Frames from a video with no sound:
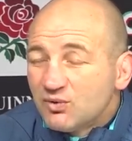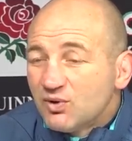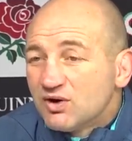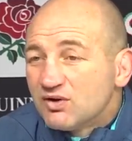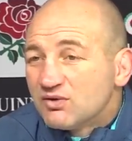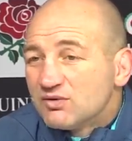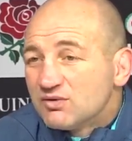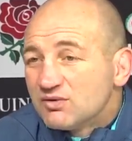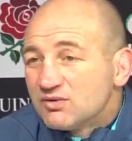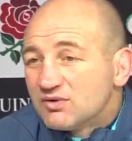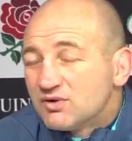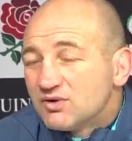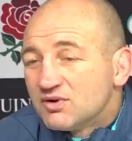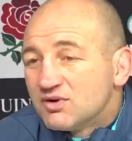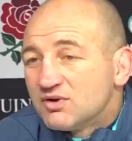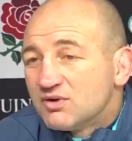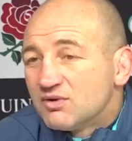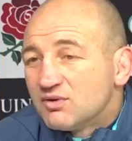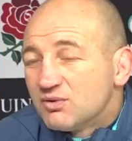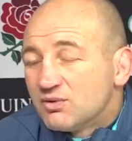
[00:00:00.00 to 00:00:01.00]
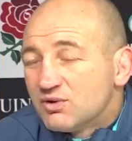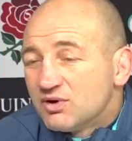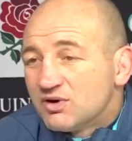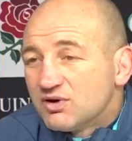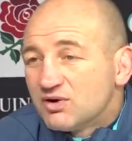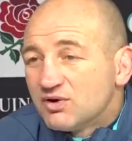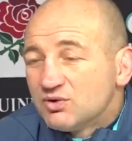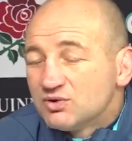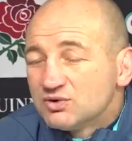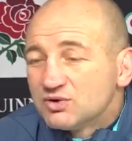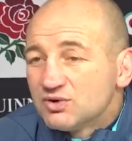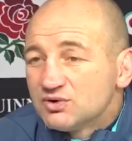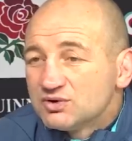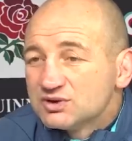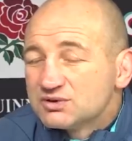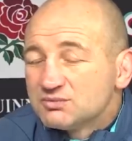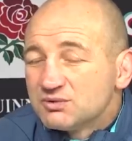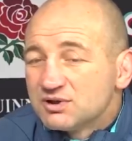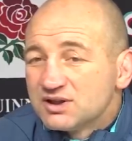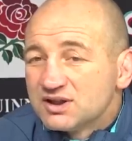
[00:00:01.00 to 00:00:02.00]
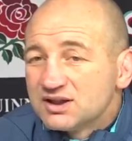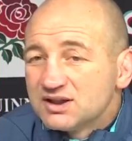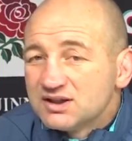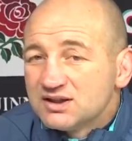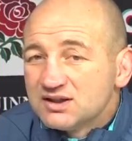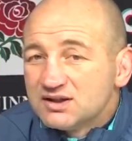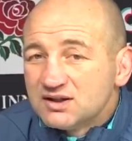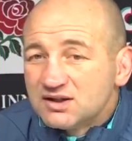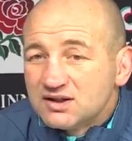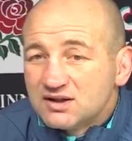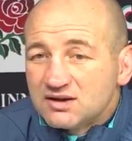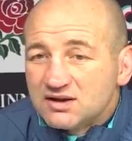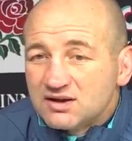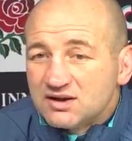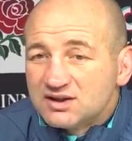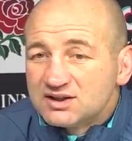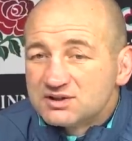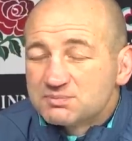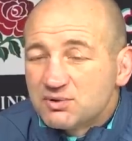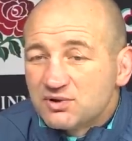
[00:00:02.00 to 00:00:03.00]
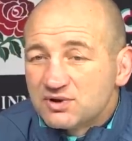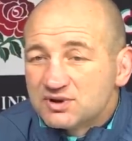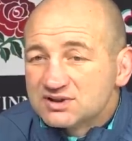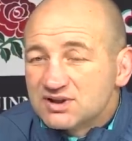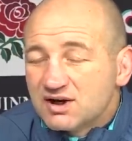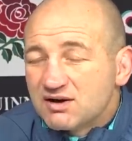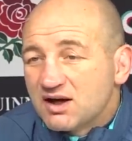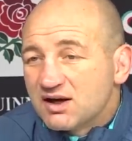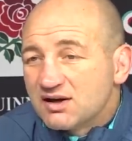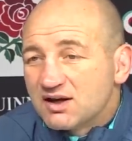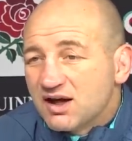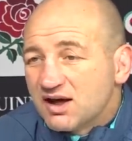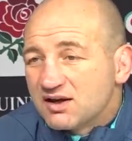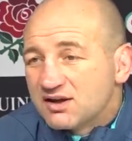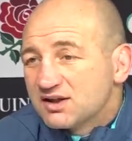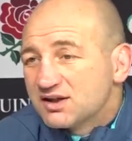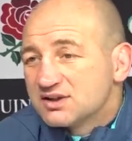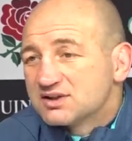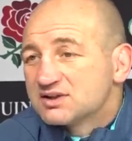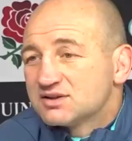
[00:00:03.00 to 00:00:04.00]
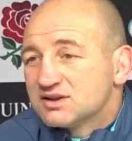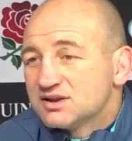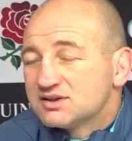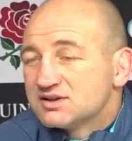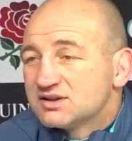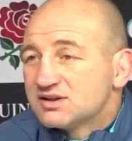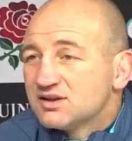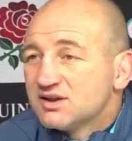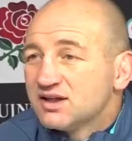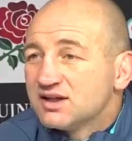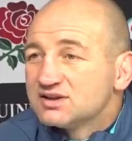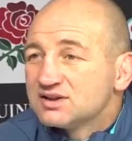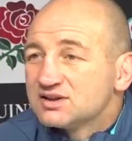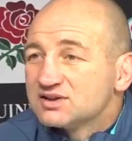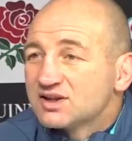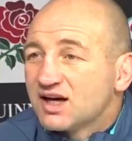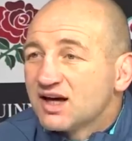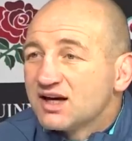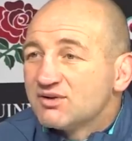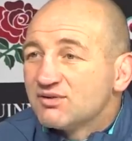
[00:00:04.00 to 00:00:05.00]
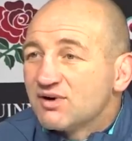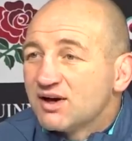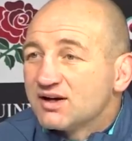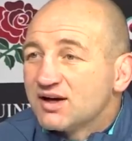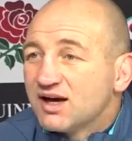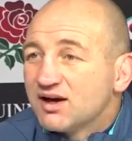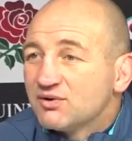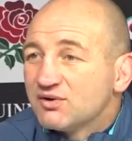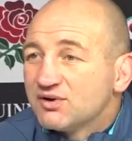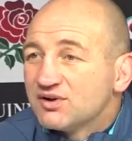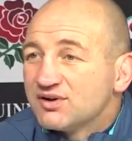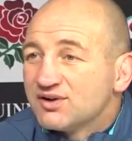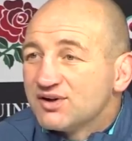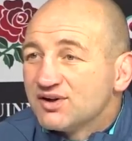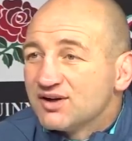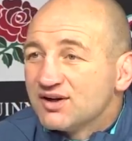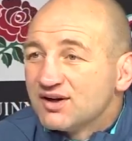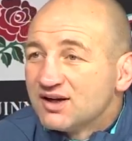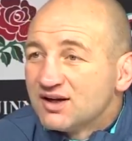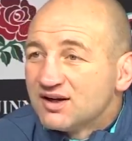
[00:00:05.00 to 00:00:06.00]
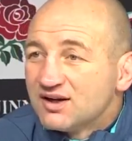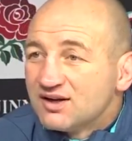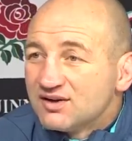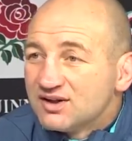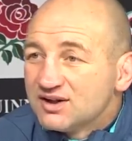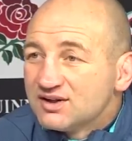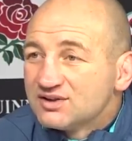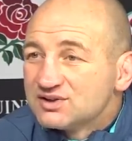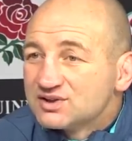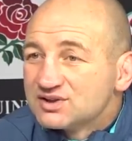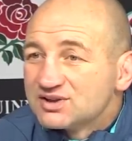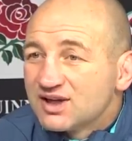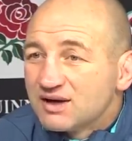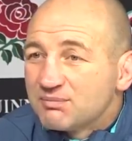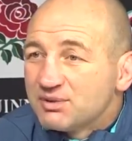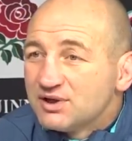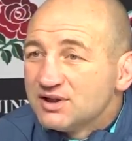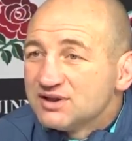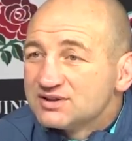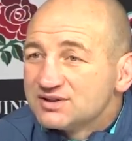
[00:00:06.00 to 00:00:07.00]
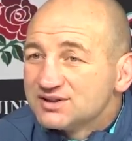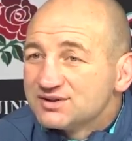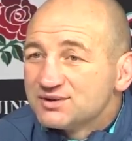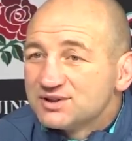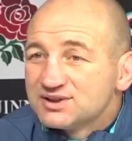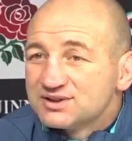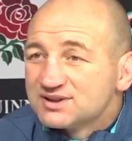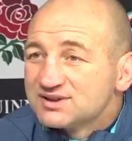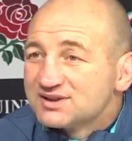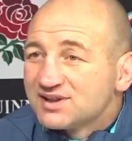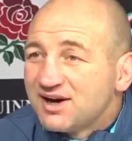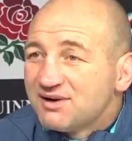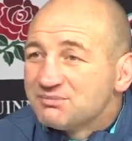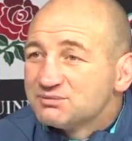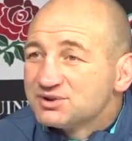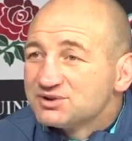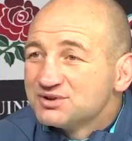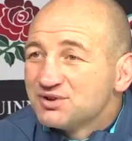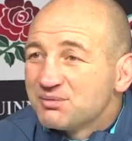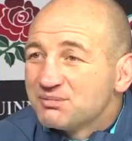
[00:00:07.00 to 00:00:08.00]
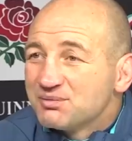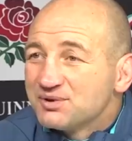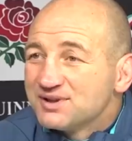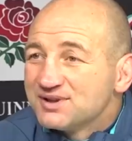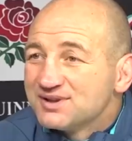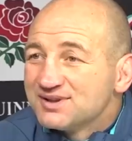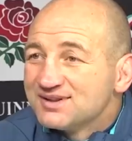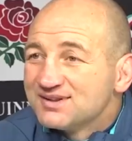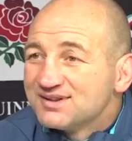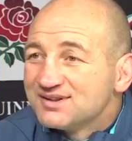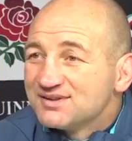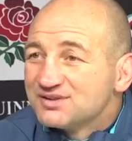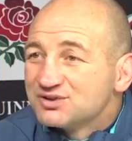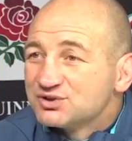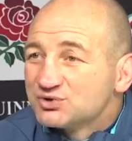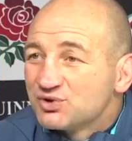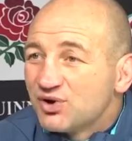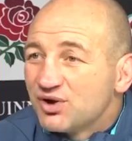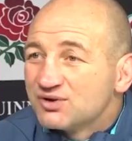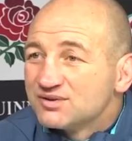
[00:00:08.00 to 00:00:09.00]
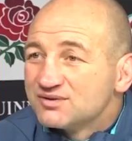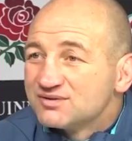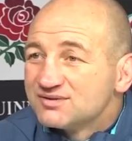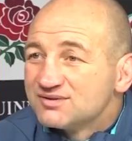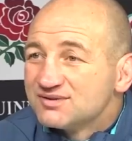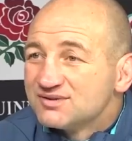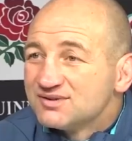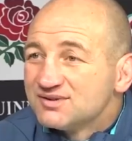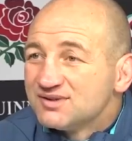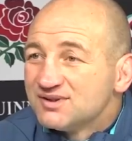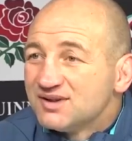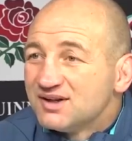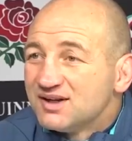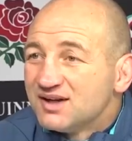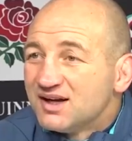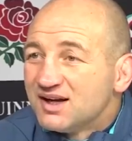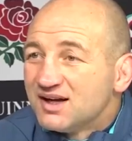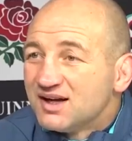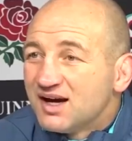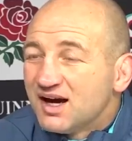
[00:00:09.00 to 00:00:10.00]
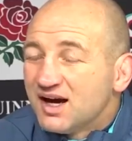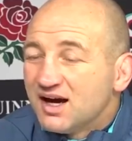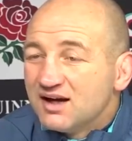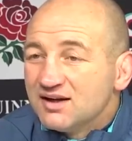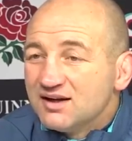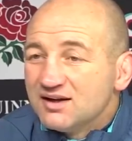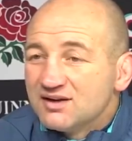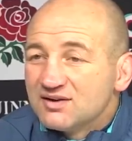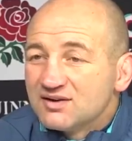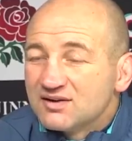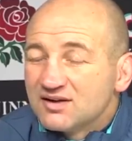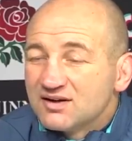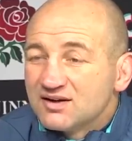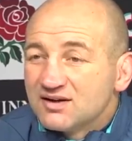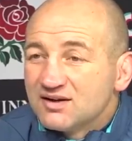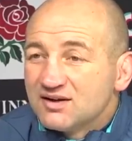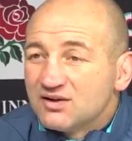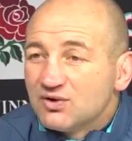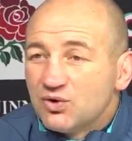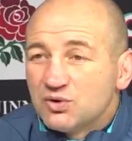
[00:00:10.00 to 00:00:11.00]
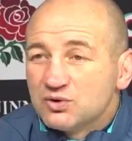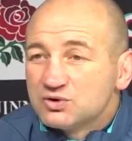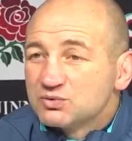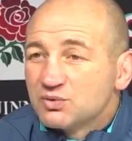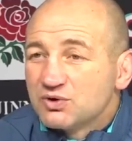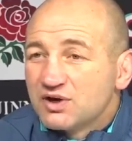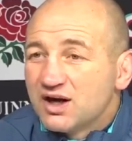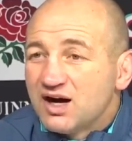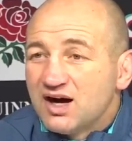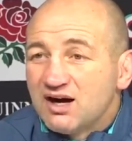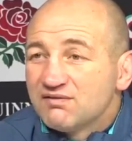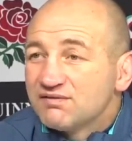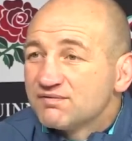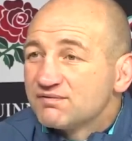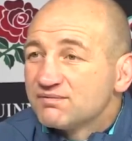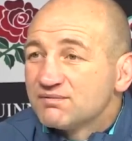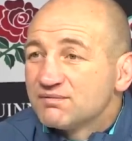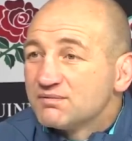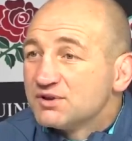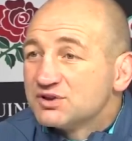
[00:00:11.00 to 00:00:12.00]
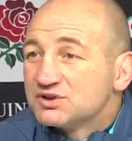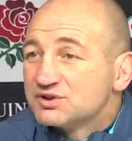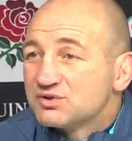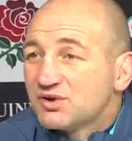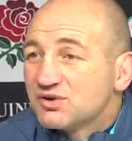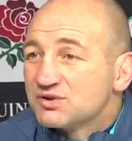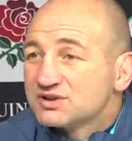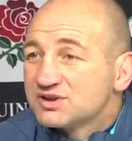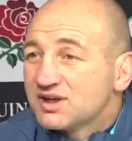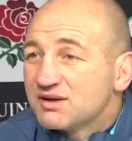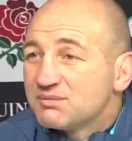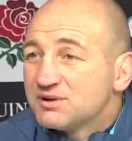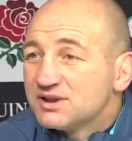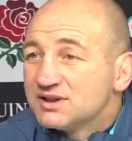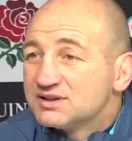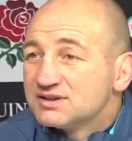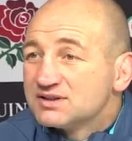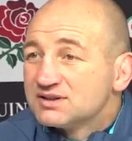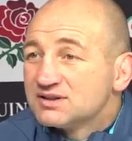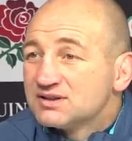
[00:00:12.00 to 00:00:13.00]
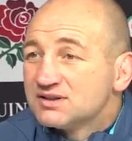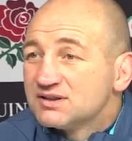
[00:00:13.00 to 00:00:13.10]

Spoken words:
trying to achieve. Well, ultimately, at this point, I think it's clear to say right now that England's set piece in recent times has not been strong. And you always want to have a strong set piece.